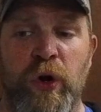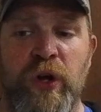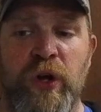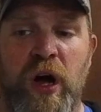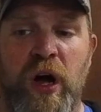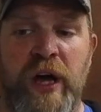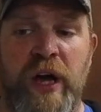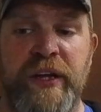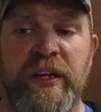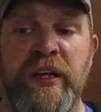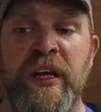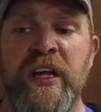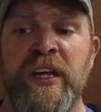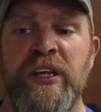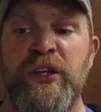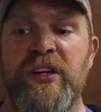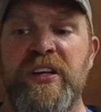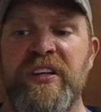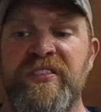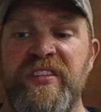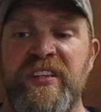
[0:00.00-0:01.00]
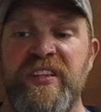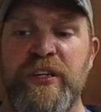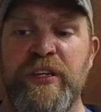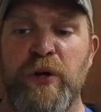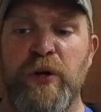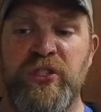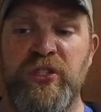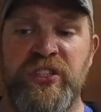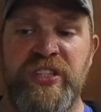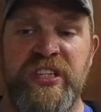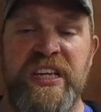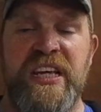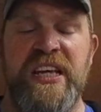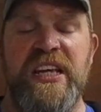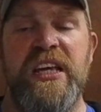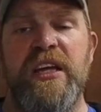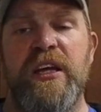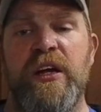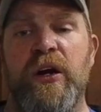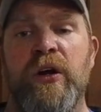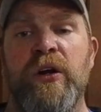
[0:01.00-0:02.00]
on. You can see Coach T
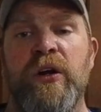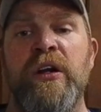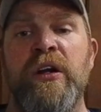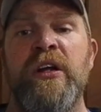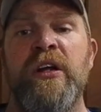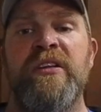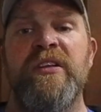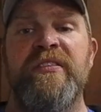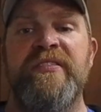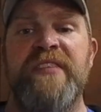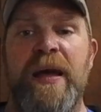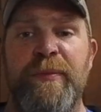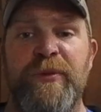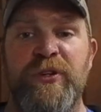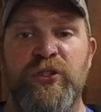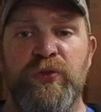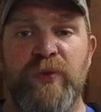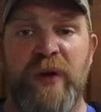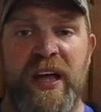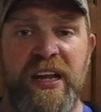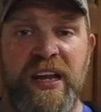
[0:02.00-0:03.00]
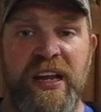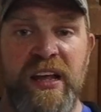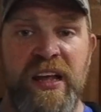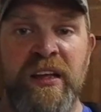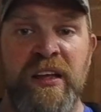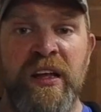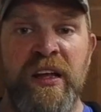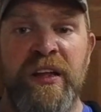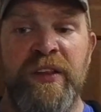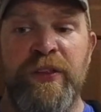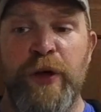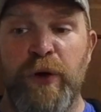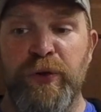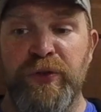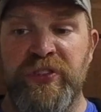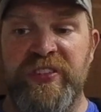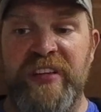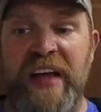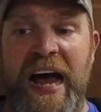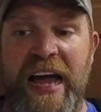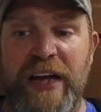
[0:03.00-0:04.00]
here demonstrating
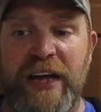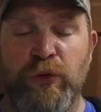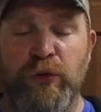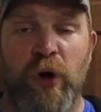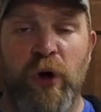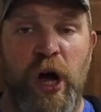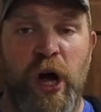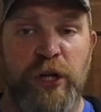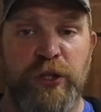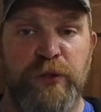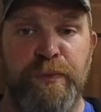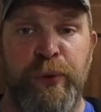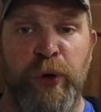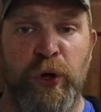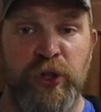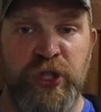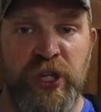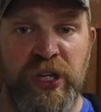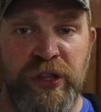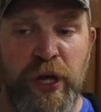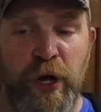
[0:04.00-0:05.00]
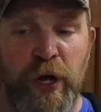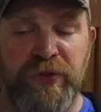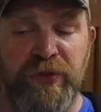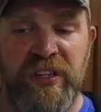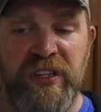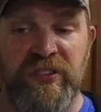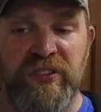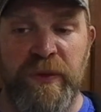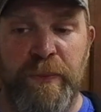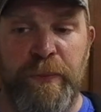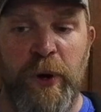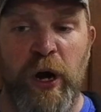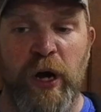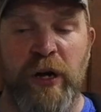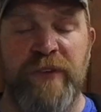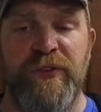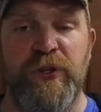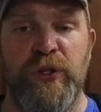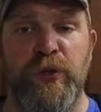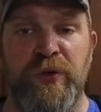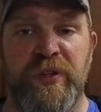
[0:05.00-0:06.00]
those side crawls, pushing those knees apart.
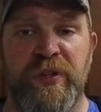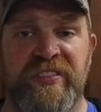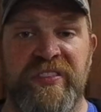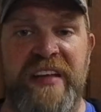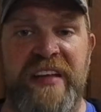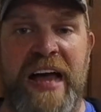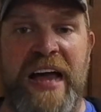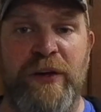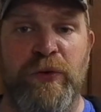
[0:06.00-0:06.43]
If you do the side